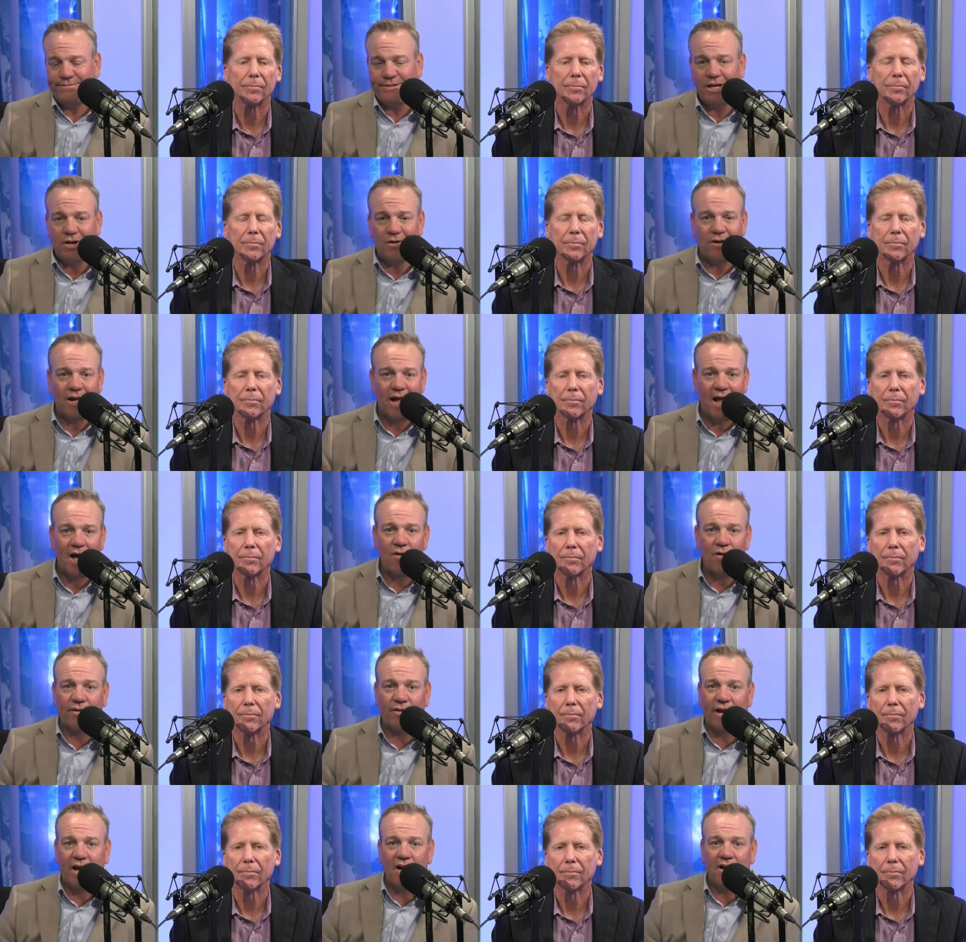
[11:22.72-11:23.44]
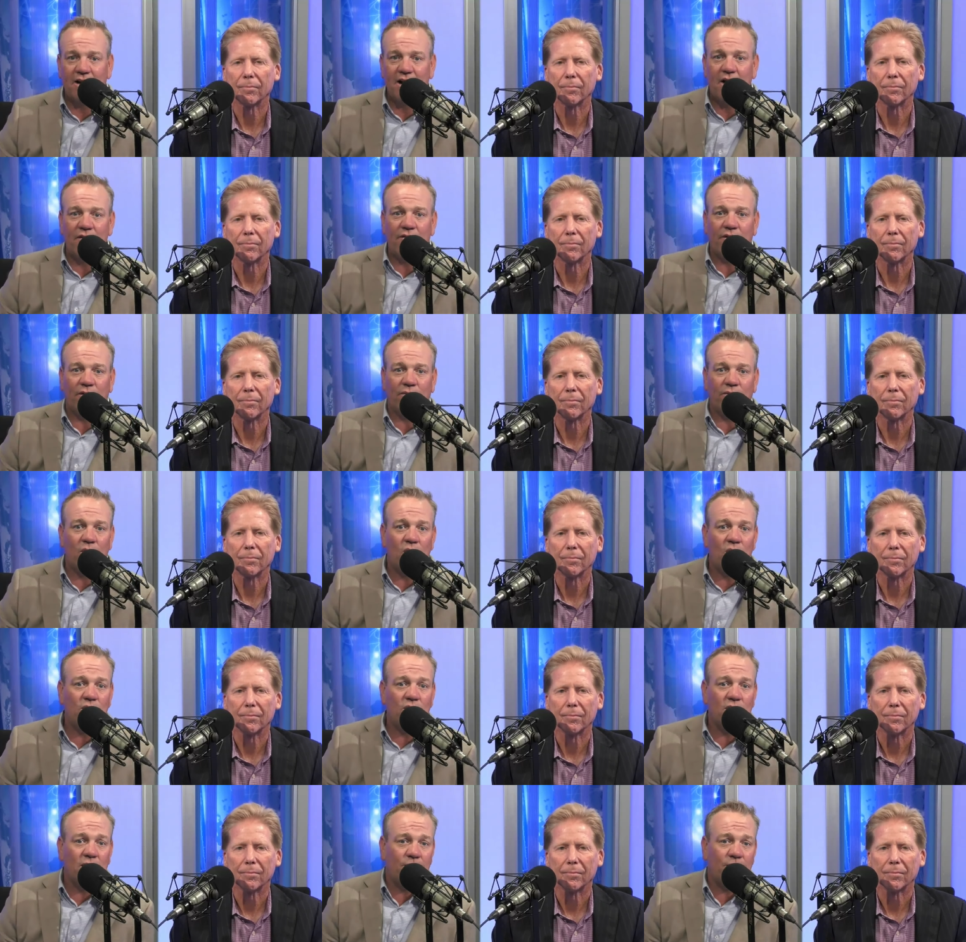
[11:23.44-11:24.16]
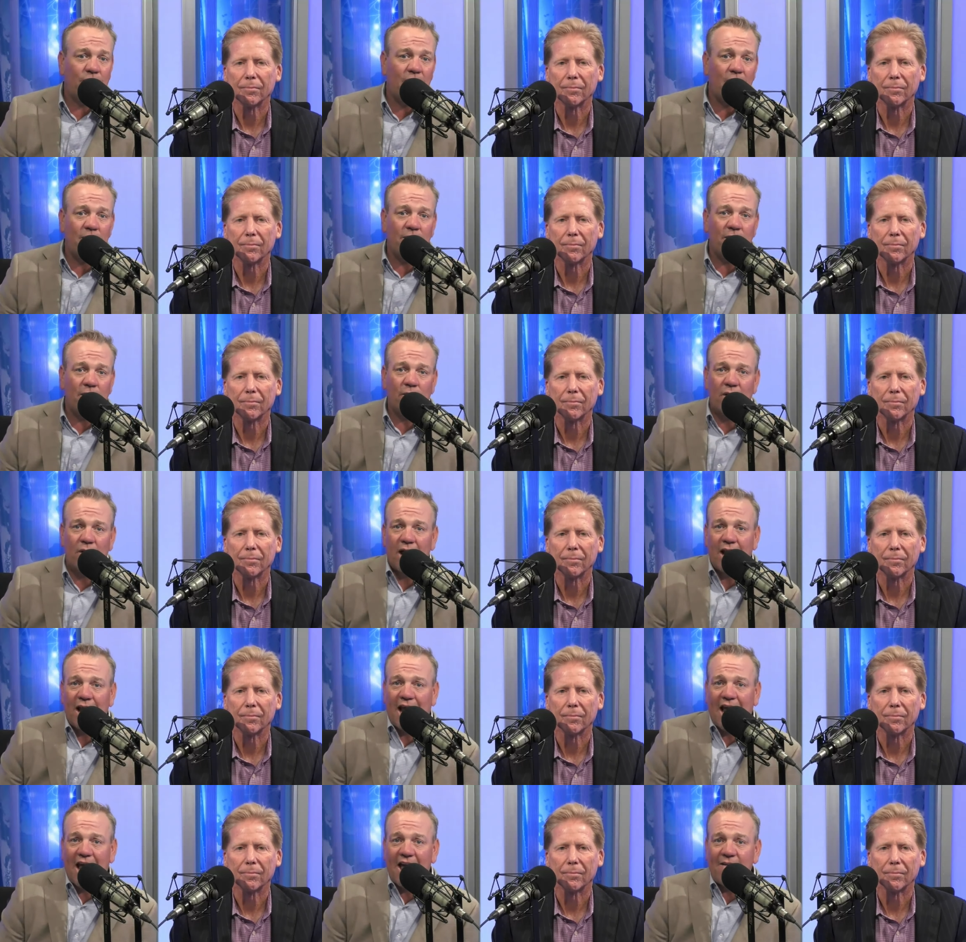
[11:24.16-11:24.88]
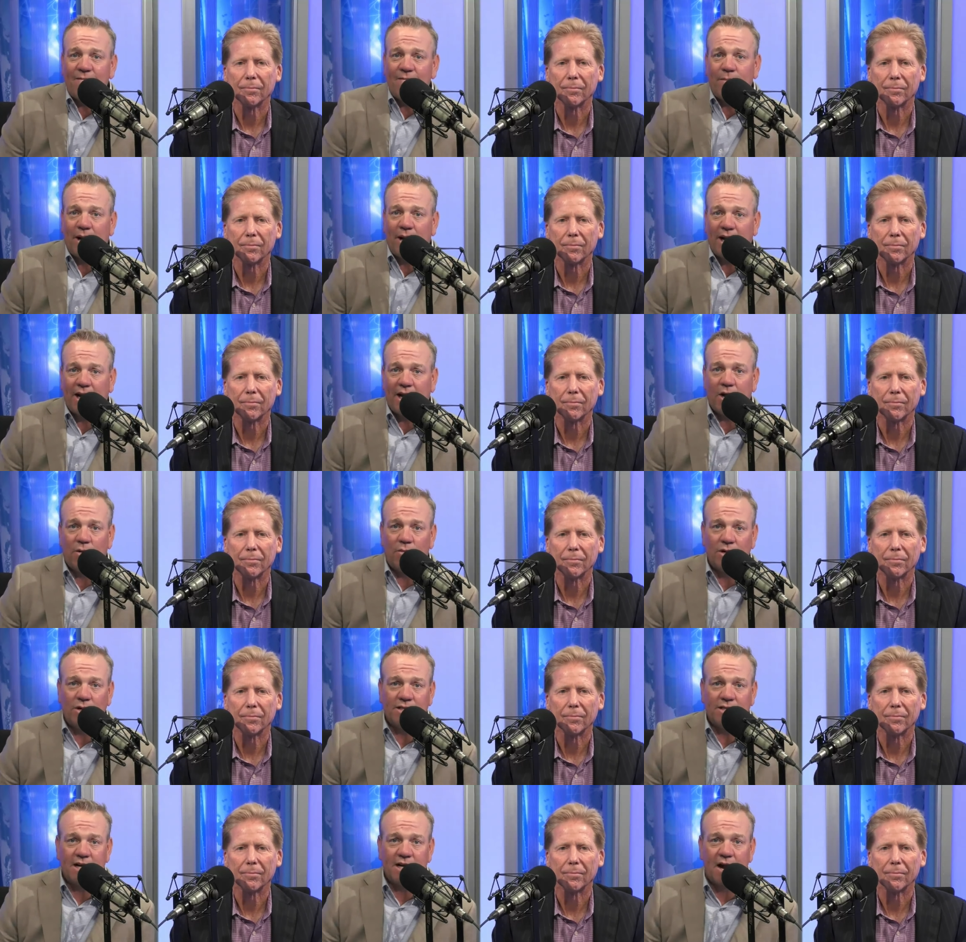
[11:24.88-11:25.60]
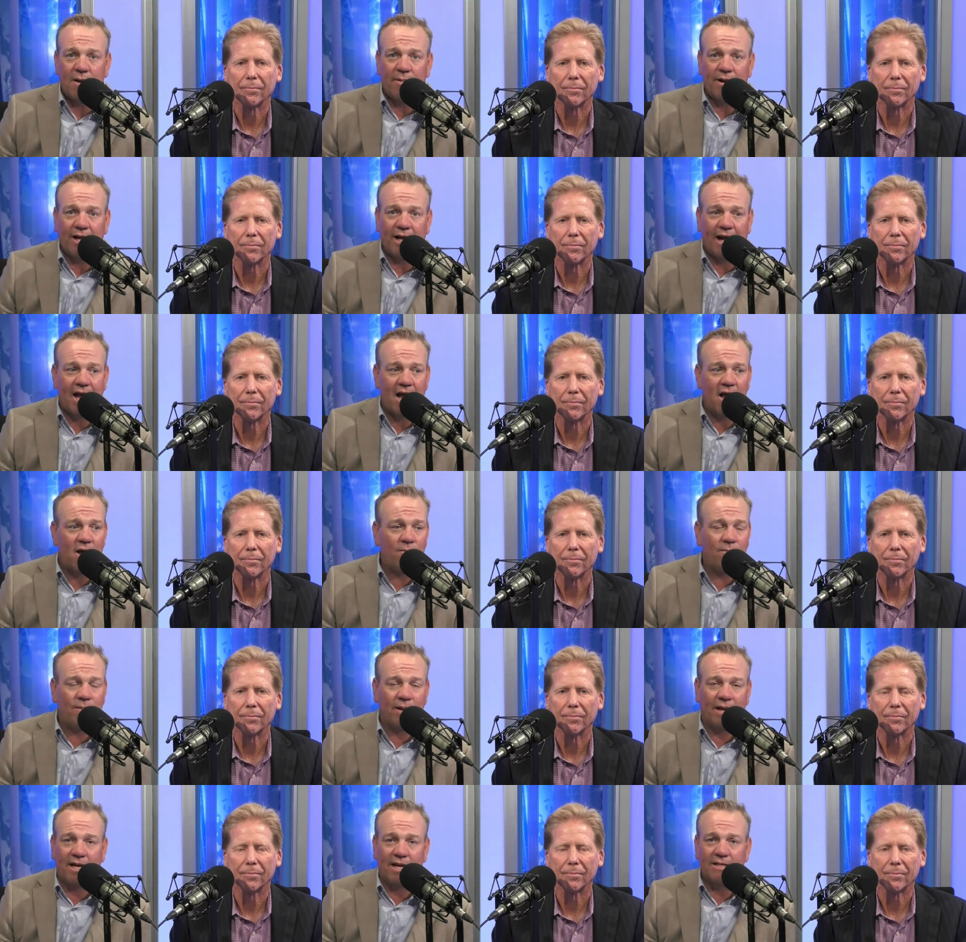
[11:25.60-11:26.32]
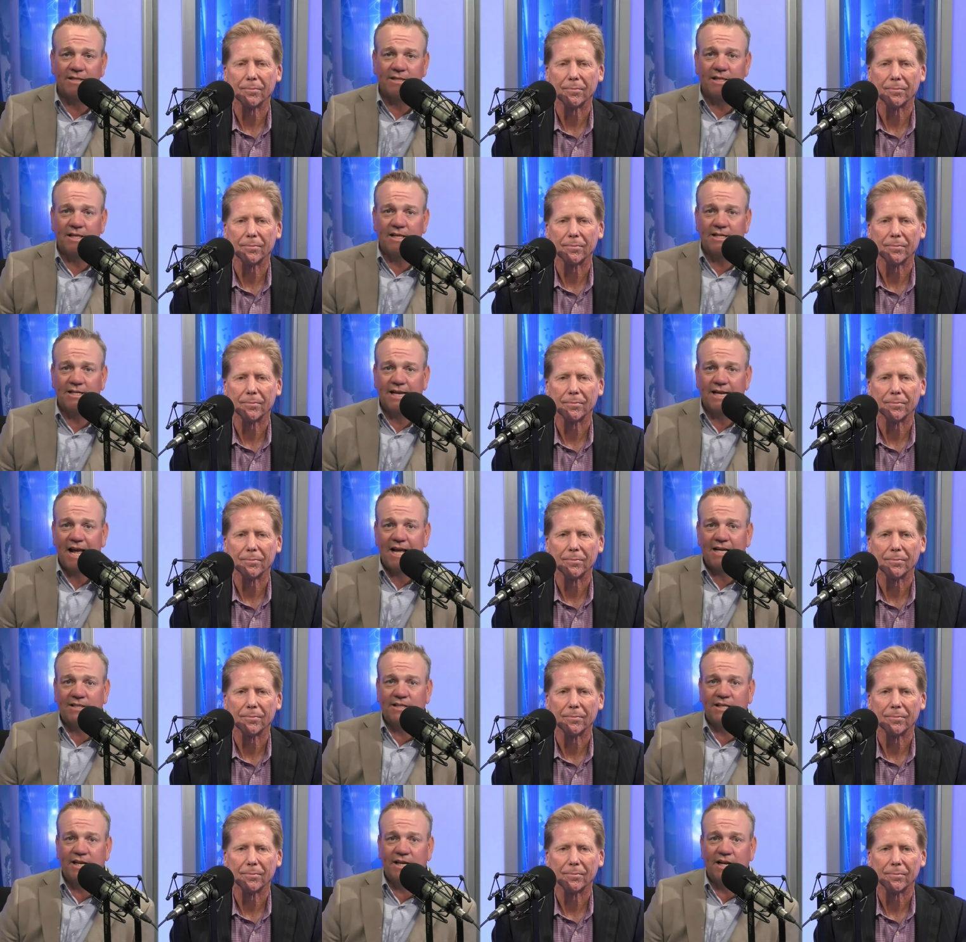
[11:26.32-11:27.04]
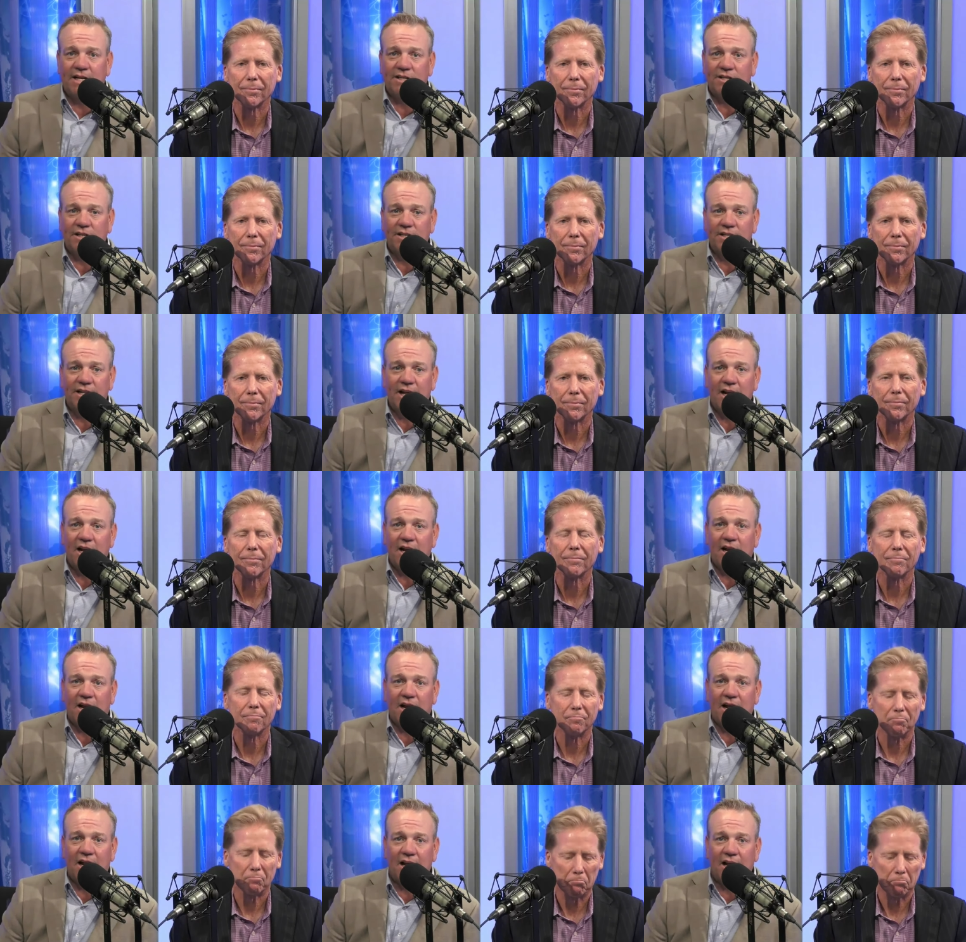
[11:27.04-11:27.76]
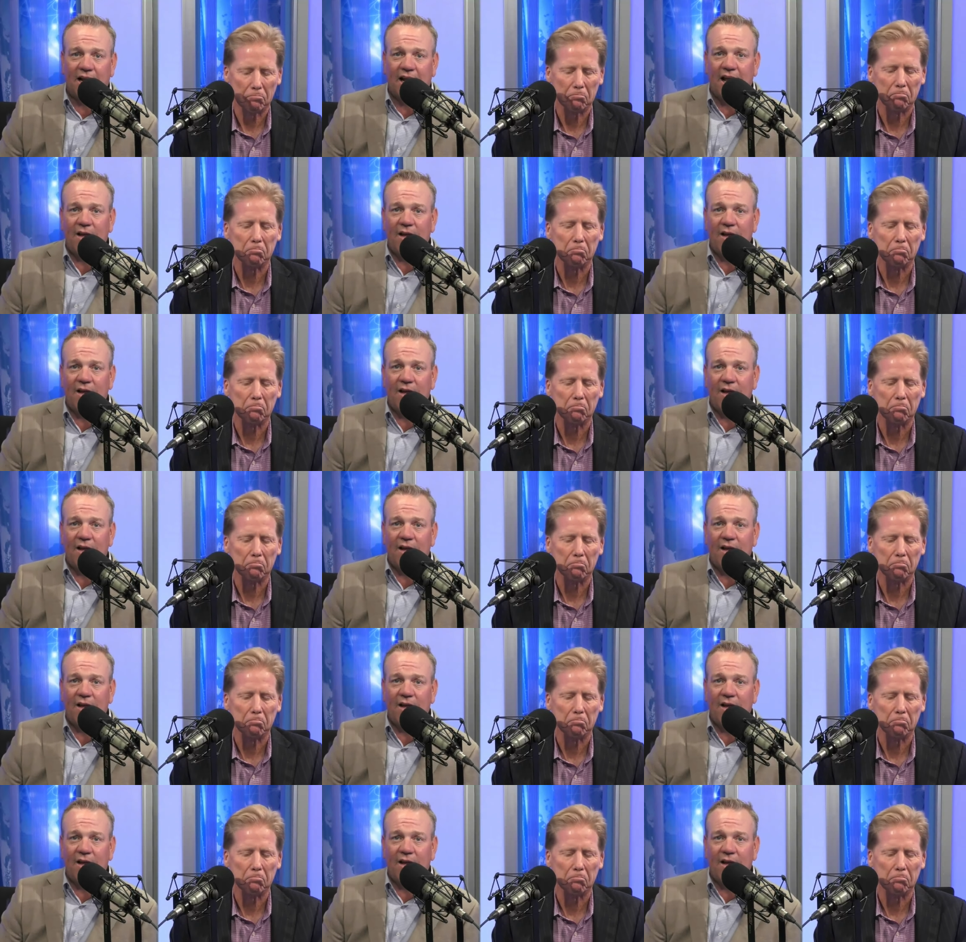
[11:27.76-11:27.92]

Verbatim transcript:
Speaker 1: you know, healthcare down the road, you probably want to have money in a retirement account because of the tax deduction that you're going